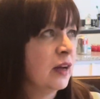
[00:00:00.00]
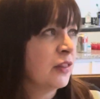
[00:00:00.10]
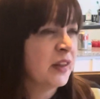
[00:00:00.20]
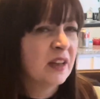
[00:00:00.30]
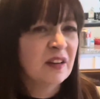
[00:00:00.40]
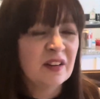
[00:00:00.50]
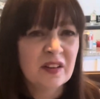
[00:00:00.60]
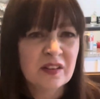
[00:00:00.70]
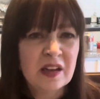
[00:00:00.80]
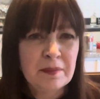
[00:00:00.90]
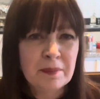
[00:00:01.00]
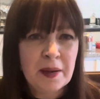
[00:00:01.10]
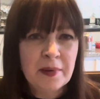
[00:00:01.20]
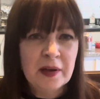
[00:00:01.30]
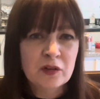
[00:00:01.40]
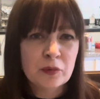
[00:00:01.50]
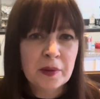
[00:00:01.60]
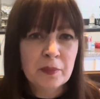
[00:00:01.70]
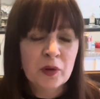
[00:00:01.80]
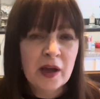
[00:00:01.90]
I think it's maybe a little bit
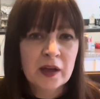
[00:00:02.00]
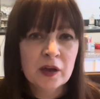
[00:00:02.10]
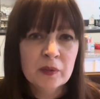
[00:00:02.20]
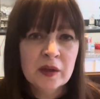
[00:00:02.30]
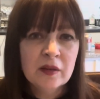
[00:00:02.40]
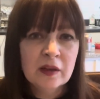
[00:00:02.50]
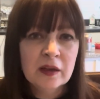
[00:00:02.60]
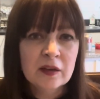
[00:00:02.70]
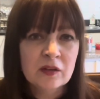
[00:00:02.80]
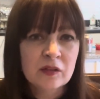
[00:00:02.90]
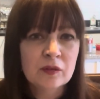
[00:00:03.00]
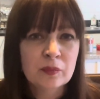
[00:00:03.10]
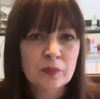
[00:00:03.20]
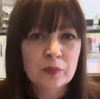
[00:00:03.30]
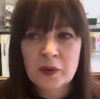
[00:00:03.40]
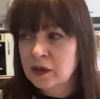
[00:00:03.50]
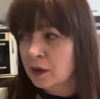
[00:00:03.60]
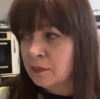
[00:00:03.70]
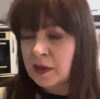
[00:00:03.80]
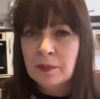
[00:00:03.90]
more echoey than it is when
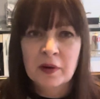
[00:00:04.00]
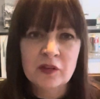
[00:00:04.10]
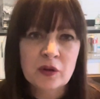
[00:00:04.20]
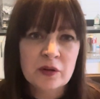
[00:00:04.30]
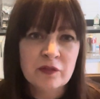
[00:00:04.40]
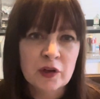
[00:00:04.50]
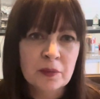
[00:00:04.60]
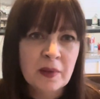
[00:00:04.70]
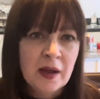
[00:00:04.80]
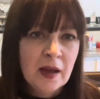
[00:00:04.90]
I'm in my sewing room,